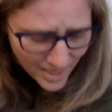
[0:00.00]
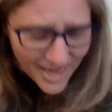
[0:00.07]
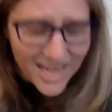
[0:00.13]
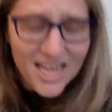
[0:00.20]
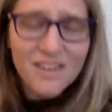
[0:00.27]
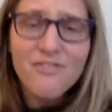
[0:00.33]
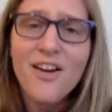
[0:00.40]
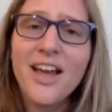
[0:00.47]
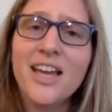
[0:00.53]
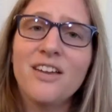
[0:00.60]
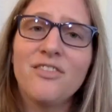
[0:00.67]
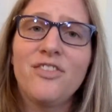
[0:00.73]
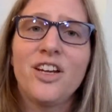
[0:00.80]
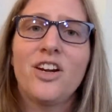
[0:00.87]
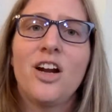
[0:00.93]
If I can
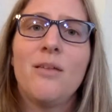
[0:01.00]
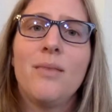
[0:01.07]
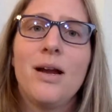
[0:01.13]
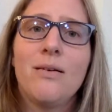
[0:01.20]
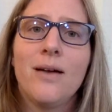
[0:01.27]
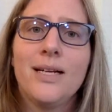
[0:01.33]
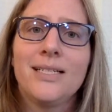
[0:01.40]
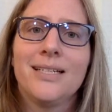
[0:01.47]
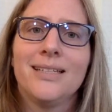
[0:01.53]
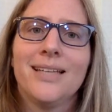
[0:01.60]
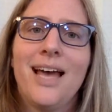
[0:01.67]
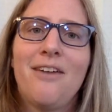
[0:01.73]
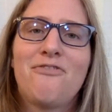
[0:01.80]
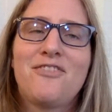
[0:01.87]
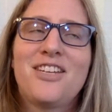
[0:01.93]
figure out my right to
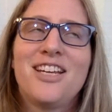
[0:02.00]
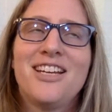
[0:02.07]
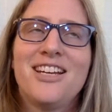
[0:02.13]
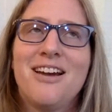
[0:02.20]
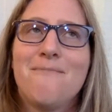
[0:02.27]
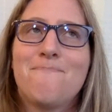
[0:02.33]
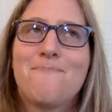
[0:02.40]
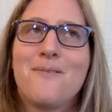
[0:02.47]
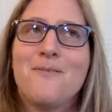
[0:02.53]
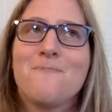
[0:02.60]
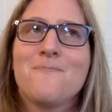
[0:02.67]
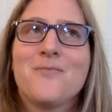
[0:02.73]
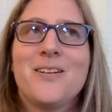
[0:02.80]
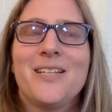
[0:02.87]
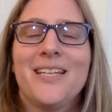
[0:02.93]
left
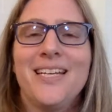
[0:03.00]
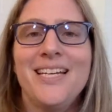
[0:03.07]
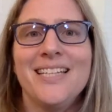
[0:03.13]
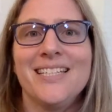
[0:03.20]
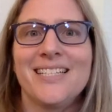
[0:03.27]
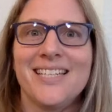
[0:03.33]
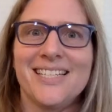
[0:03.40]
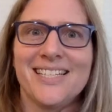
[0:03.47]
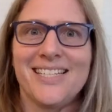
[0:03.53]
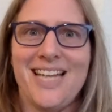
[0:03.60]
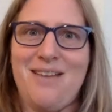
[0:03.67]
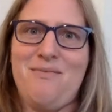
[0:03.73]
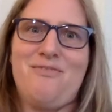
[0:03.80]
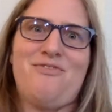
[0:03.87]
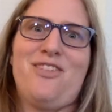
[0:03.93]
appropriately, and this doesn't
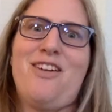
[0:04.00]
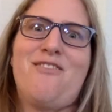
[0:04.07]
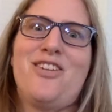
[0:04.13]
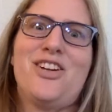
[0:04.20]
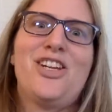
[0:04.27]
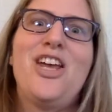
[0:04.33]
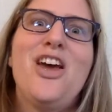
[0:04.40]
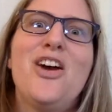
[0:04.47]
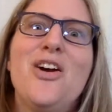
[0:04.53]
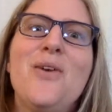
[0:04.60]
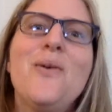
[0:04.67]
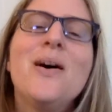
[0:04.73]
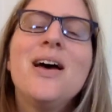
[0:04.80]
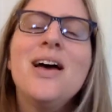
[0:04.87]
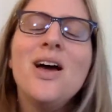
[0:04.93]
take me forever to do,